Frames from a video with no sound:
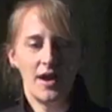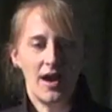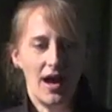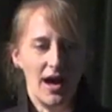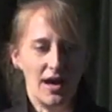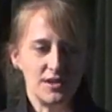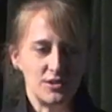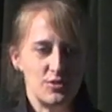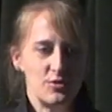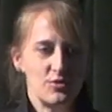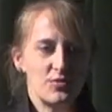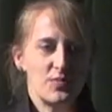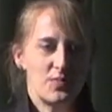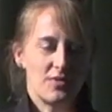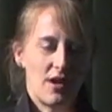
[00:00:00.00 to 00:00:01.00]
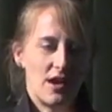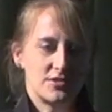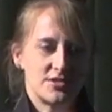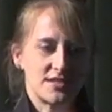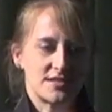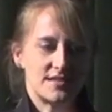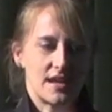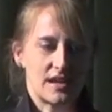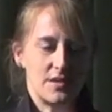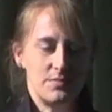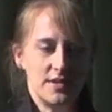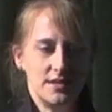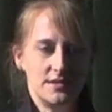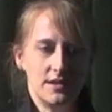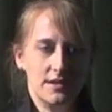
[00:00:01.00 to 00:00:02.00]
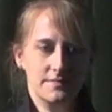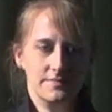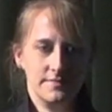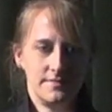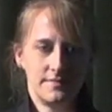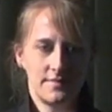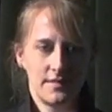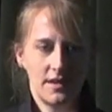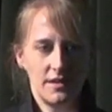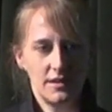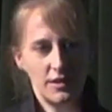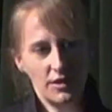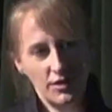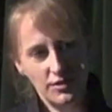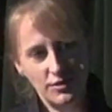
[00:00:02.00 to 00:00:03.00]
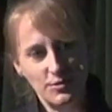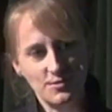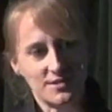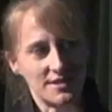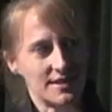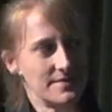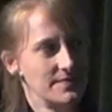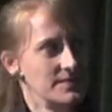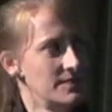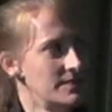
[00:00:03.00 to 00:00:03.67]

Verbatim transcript: uh, youth projects that can be done. Use it.